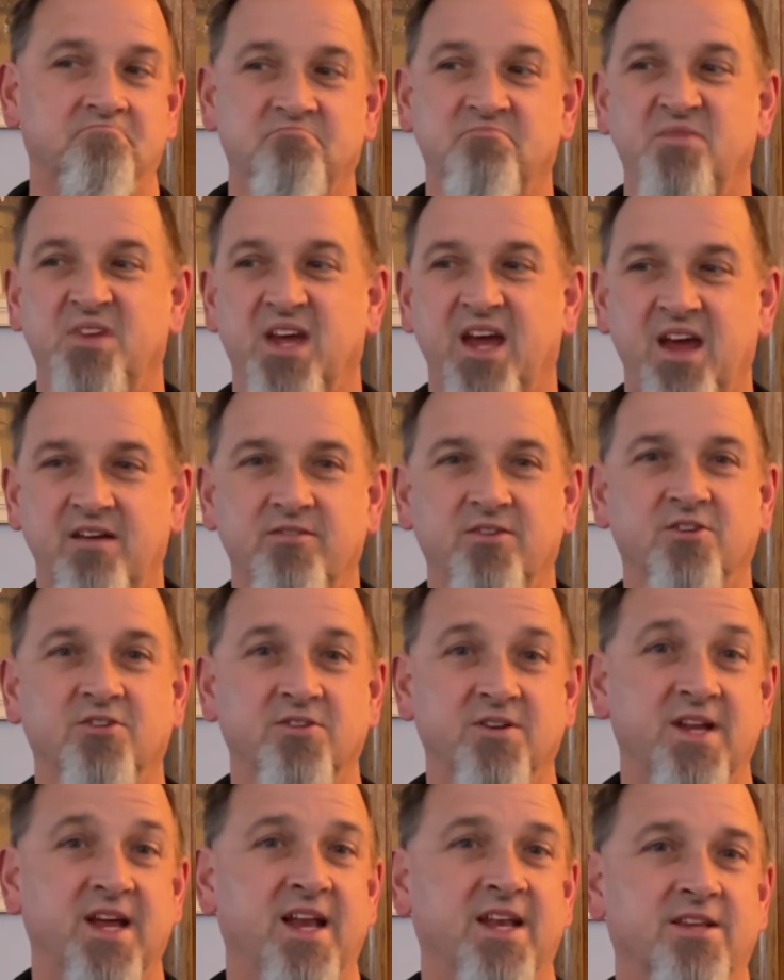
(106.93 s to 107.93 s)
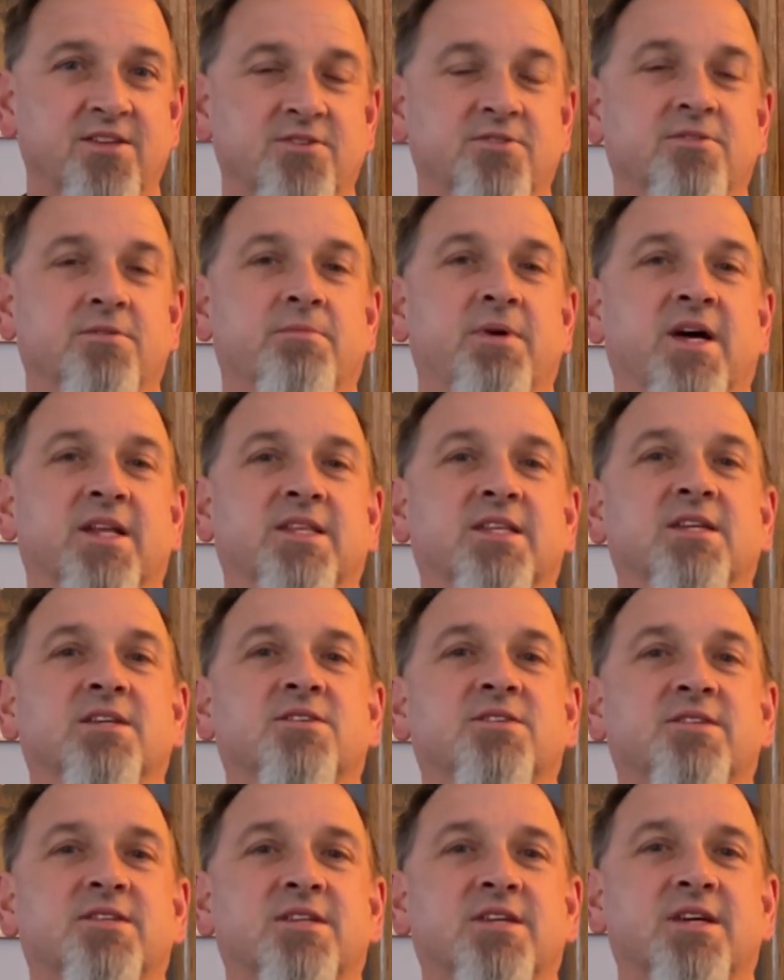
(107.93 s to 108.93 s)
to have a good attitude about
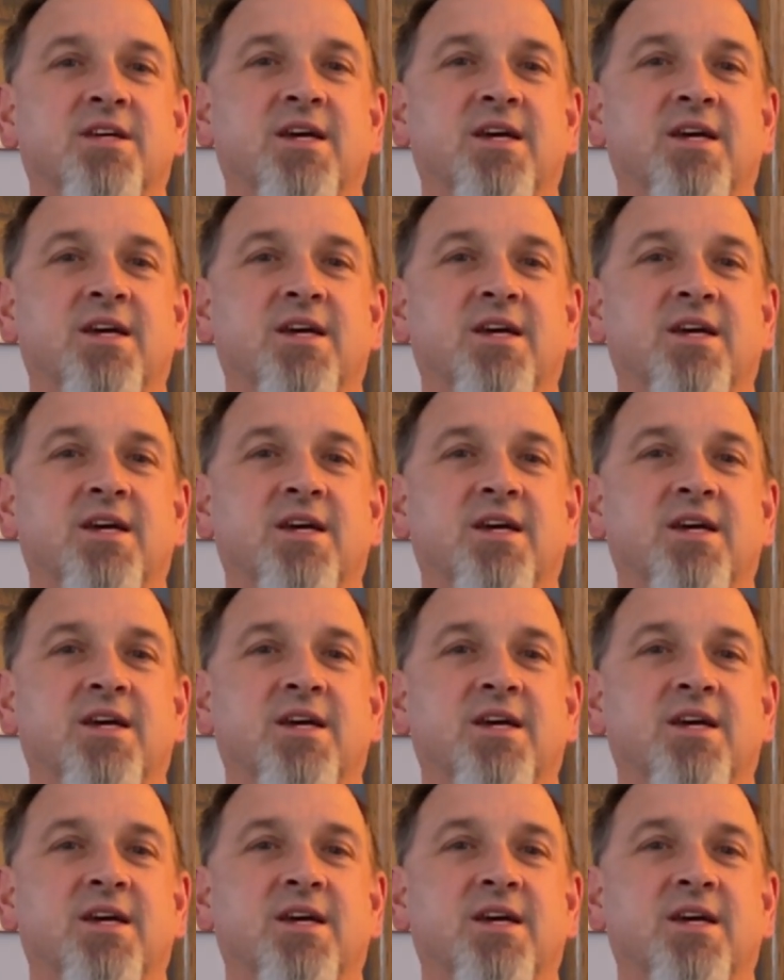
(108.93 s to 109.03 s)
this.